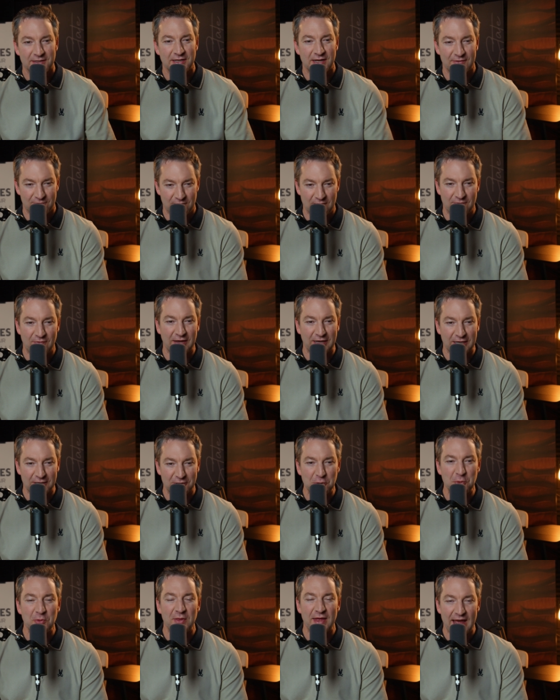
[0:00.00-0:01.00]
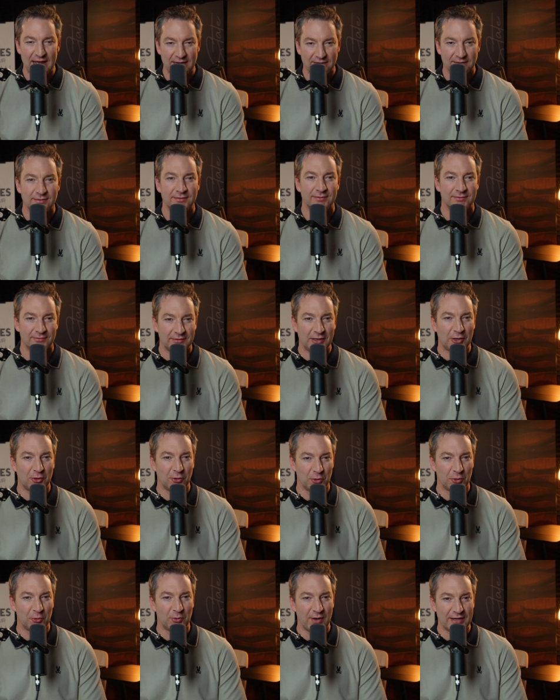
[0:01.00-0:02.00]
If they could do that, they're
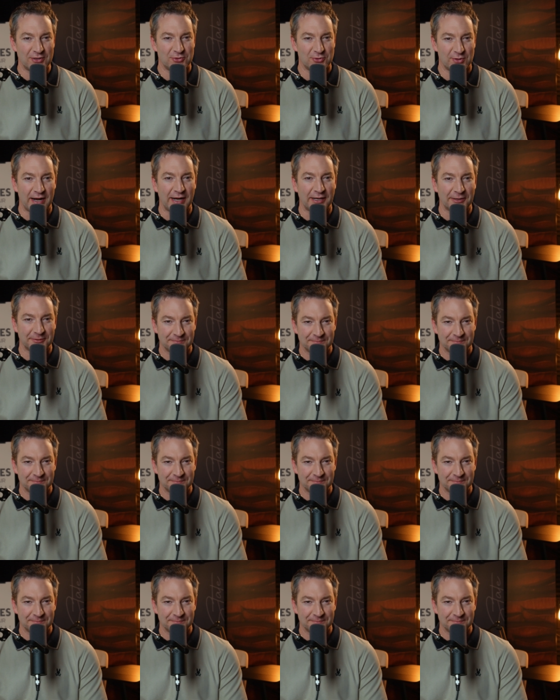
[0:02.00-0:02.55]
on the right track.